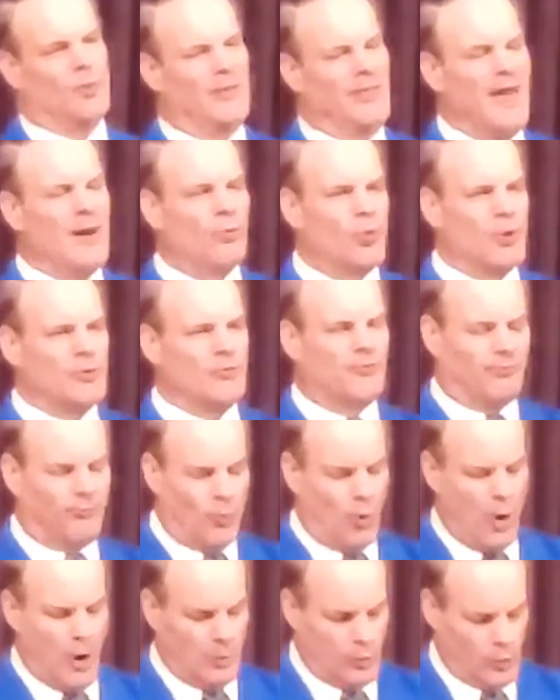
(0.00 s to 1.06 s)
Well, that word
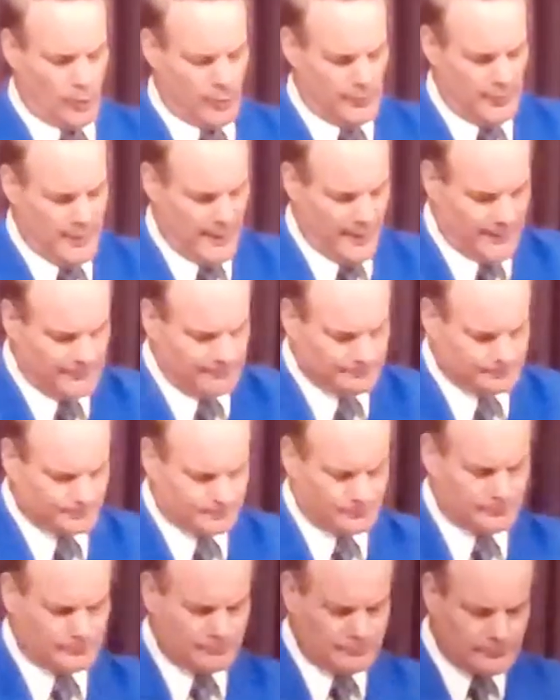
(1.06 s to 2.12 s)
froward there
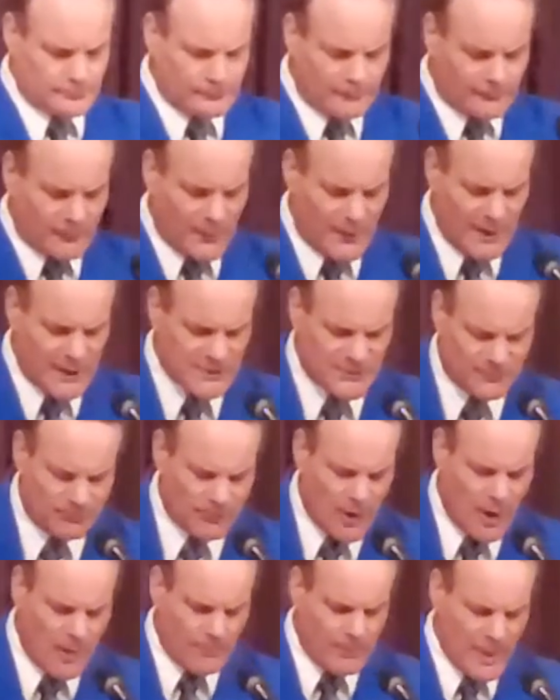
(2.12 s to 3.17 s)
is
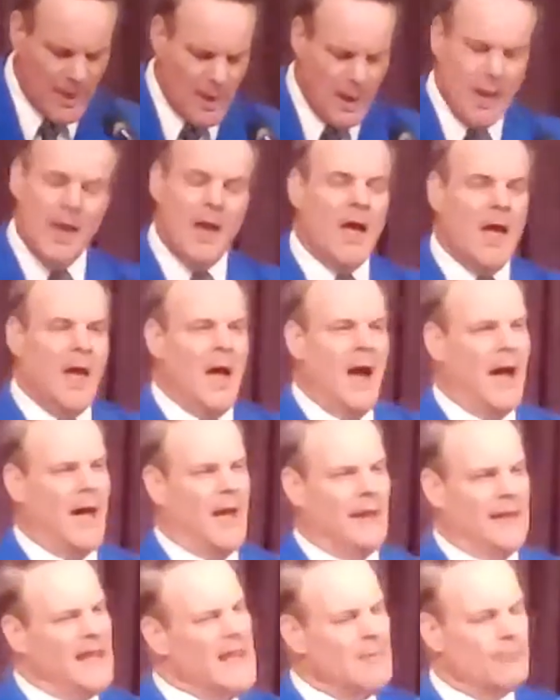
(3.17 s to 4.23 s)
from
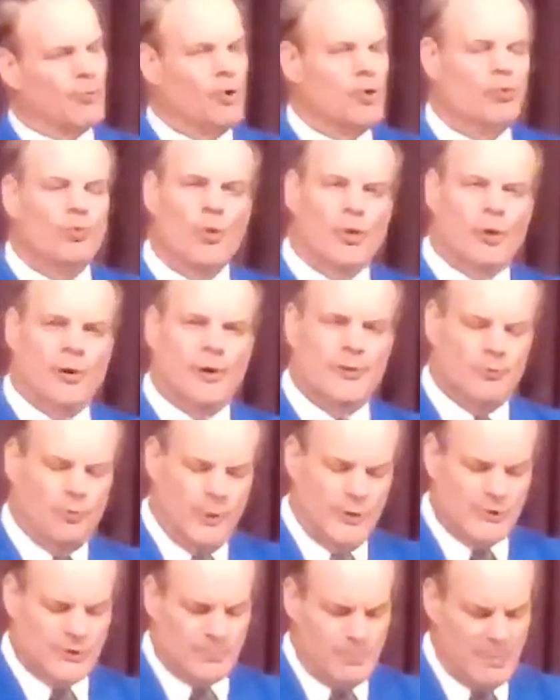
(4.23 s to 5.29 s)
a Hebrew word
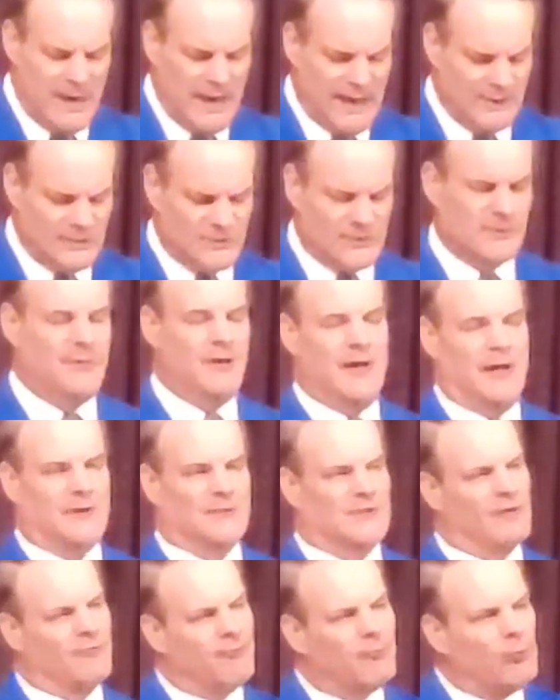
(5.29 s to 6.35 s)
which means
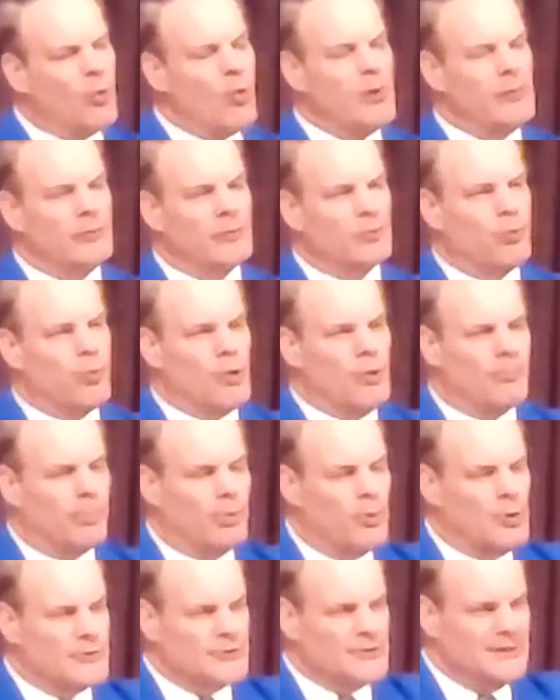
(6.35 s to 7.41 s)
this. A froward
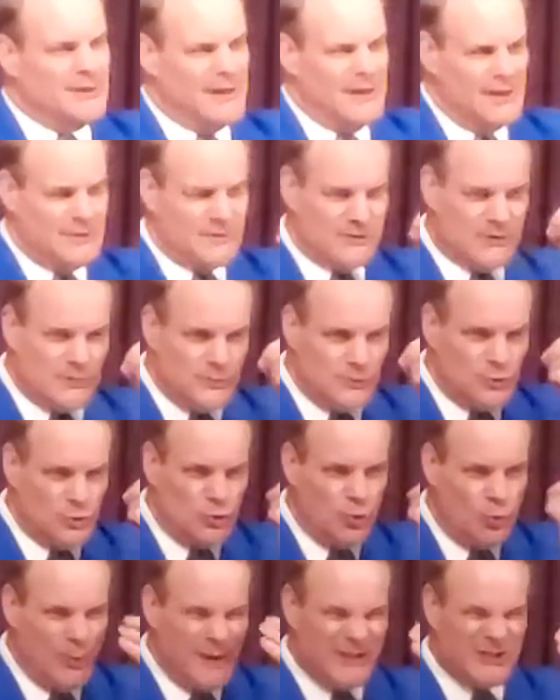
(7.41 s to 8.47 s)
person is
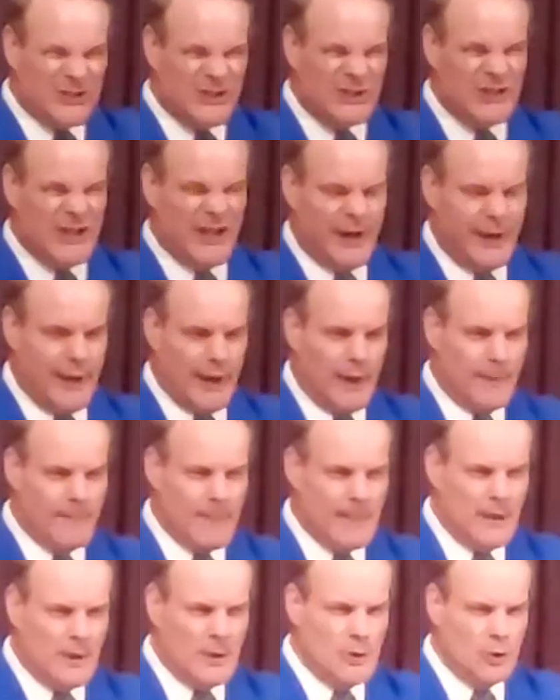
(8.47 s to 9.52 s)
twisted,
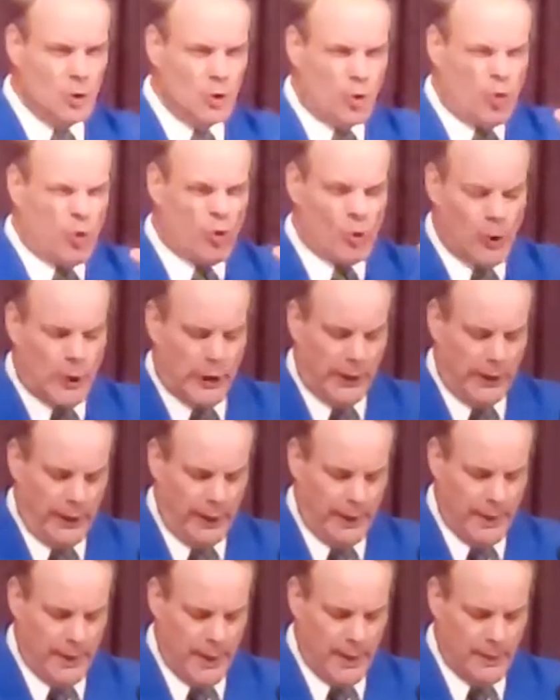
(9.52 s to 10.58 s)

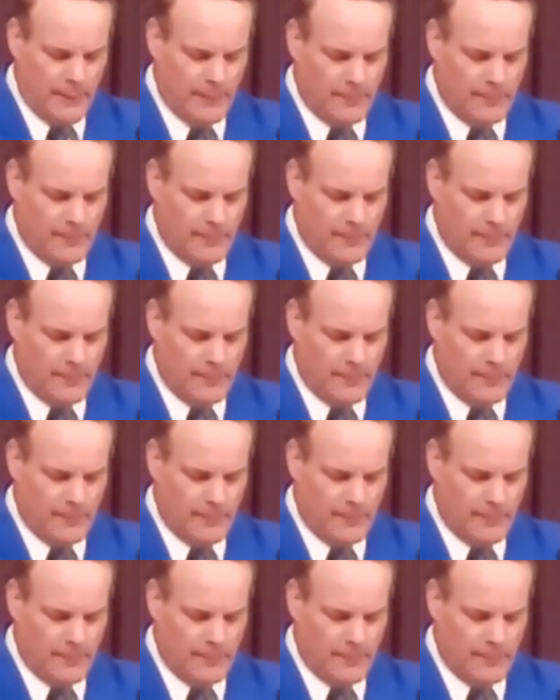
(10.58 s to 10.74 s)
crooked.